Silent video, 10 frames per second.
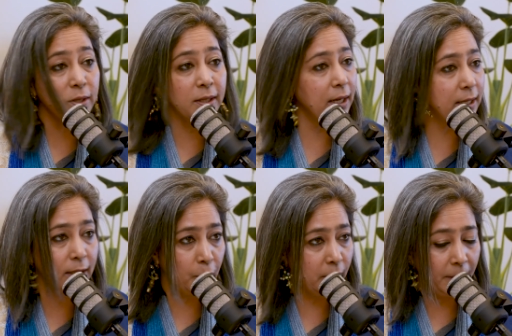wasn't easy
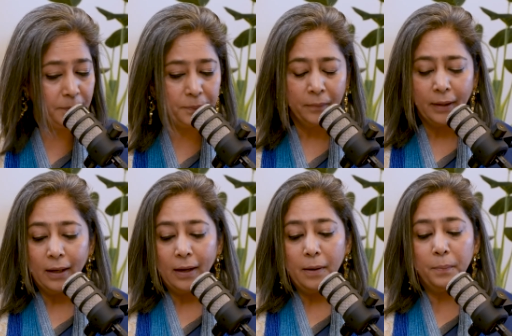for them
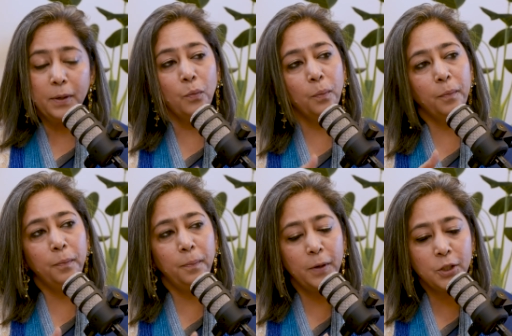but
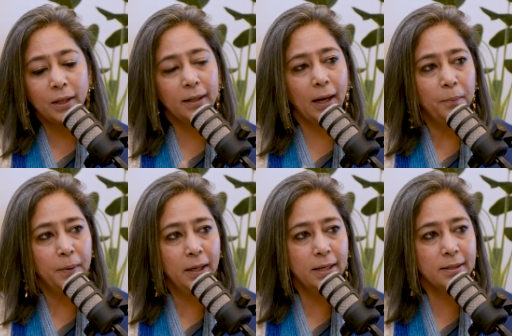which are the
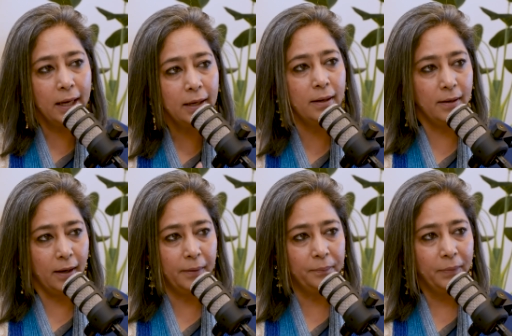companies in
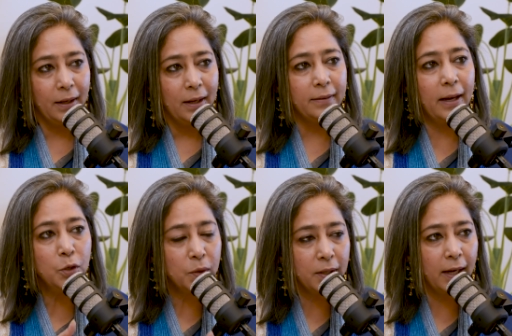india that
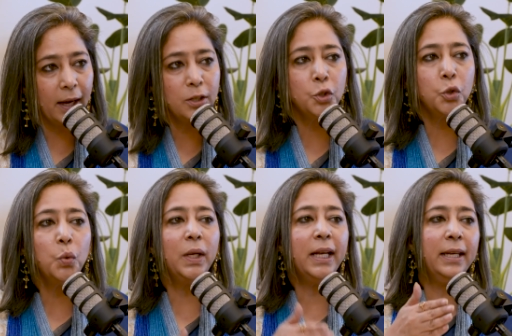you think has
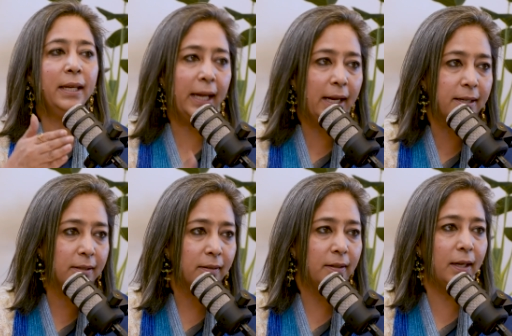truly
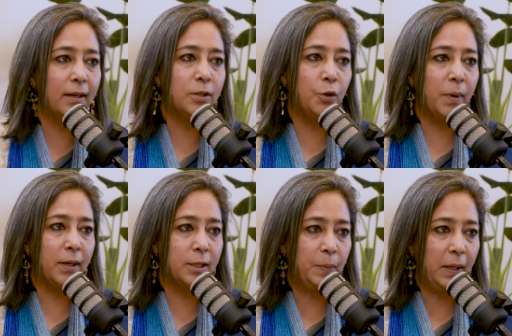nailed the consumer
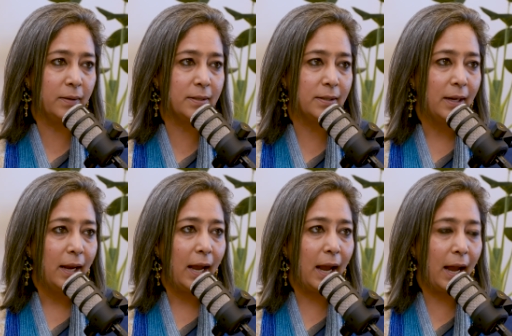experience
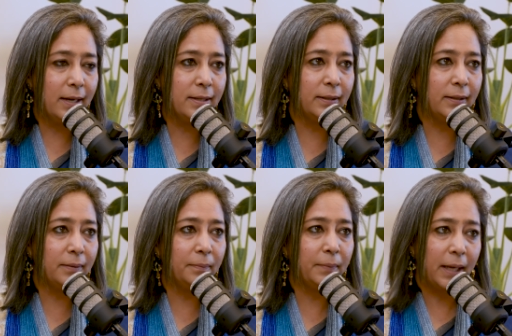and uh,
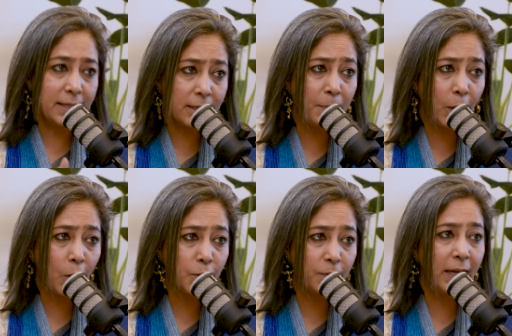is it
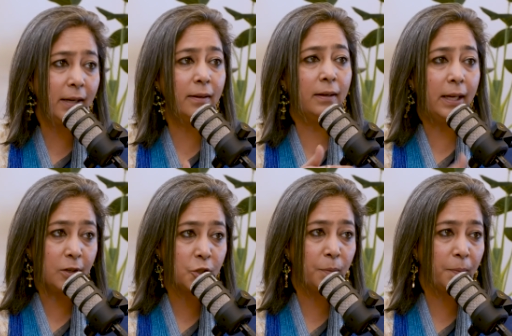because of the indian
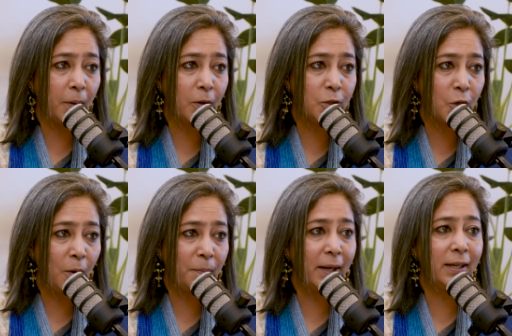leadership on
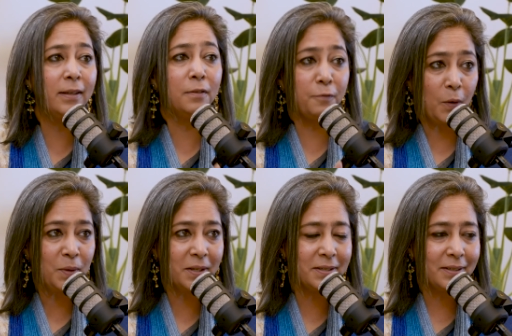top and indian
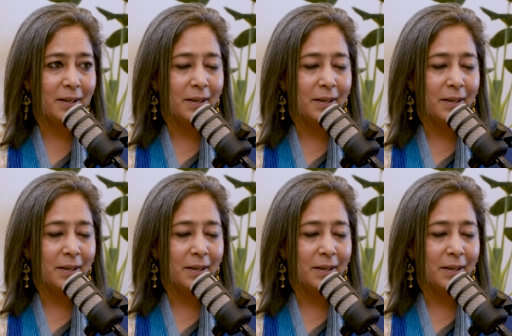founders